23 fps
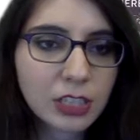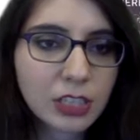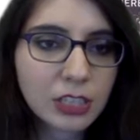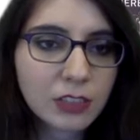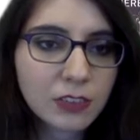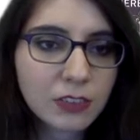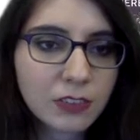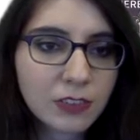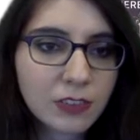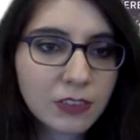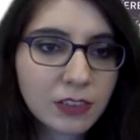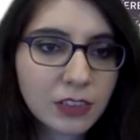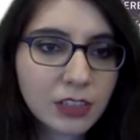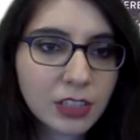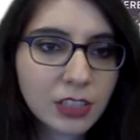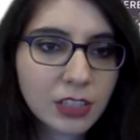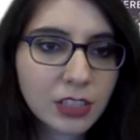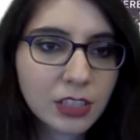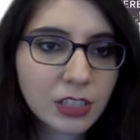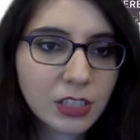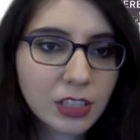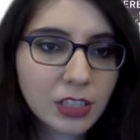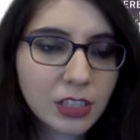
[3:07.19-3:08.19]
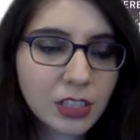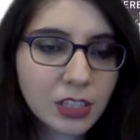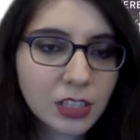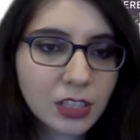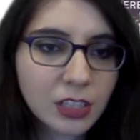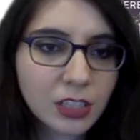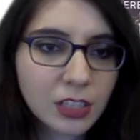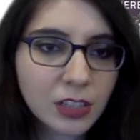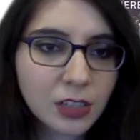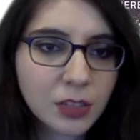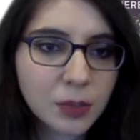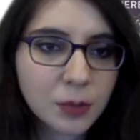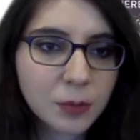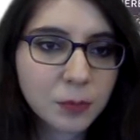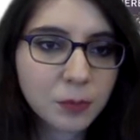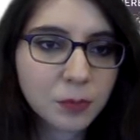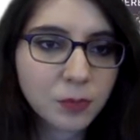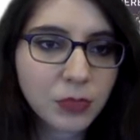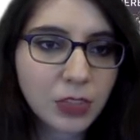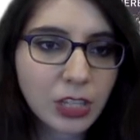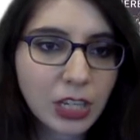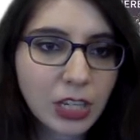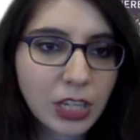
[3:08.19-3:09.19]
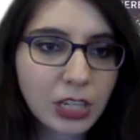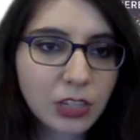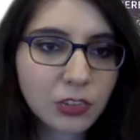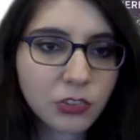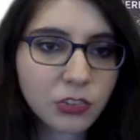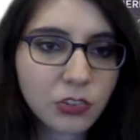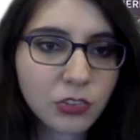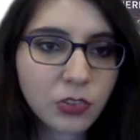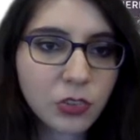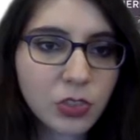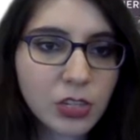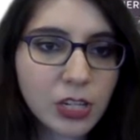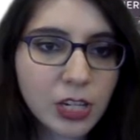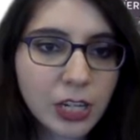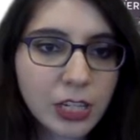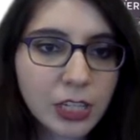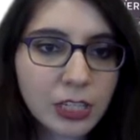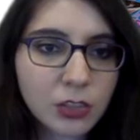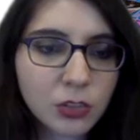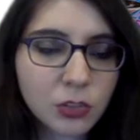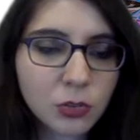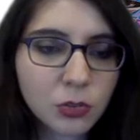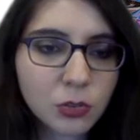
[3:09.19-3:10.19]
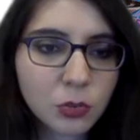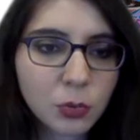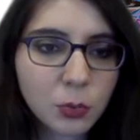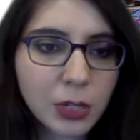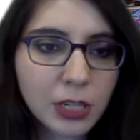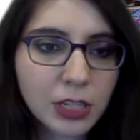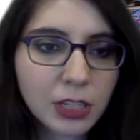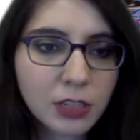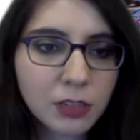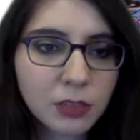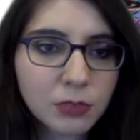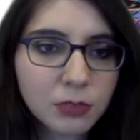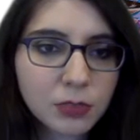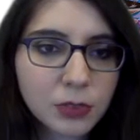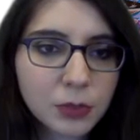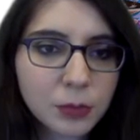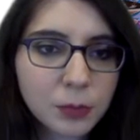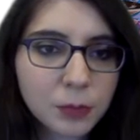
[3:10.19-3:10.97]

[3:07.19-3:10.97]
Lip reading: list, ages 9 through 12,